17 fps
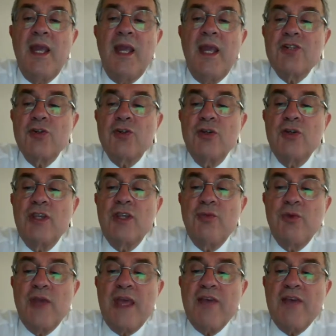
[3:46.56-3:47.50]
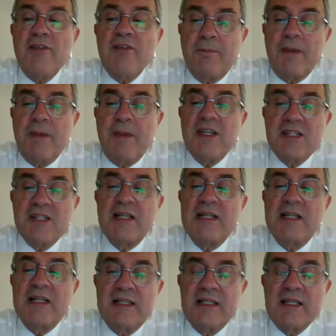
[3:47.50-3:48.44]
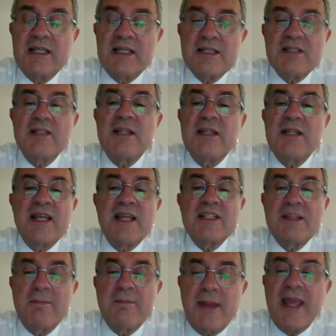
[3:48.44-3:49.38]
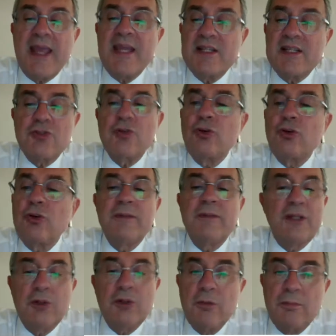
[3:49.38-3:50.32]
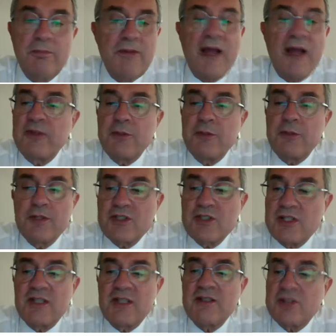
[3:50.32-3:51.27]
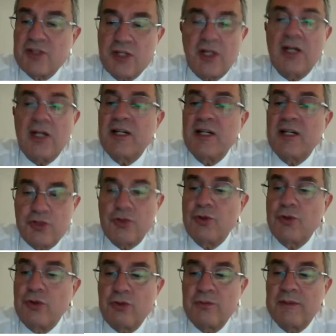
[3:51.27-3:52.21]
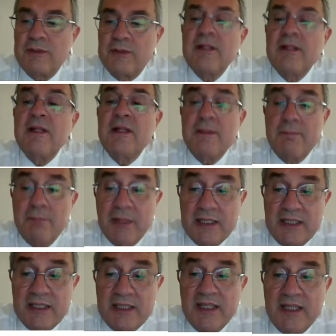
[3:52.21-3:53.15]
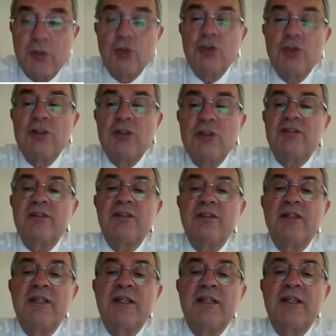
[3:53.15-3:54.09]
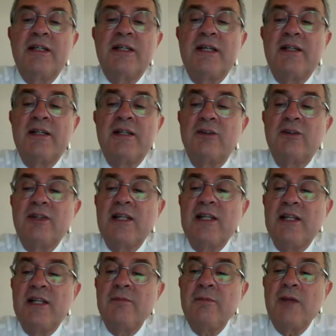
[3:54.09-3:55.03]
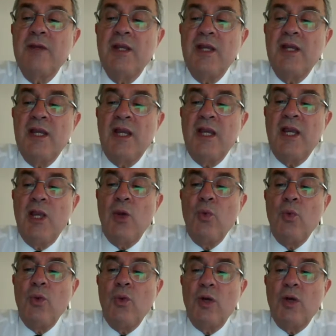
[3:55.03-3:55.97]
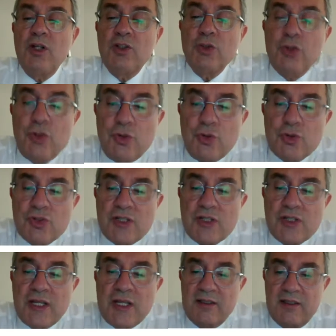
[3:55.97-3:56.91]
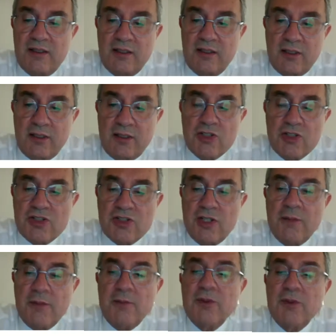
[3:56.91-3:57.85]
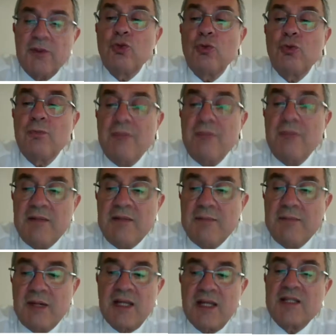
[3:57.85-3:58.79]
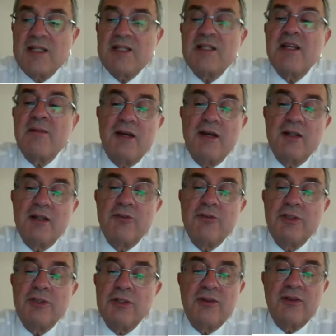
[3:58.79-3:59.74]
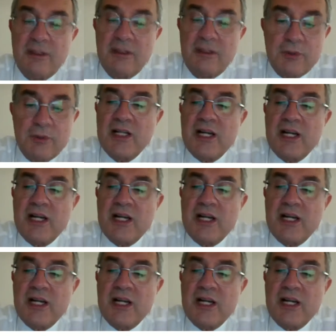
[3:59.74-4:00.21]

And so if we have a patient like this that has a bad stroma, a 100% scarred stroma, but good endothelium, we want to use that concept to minimize the amount of endothelium we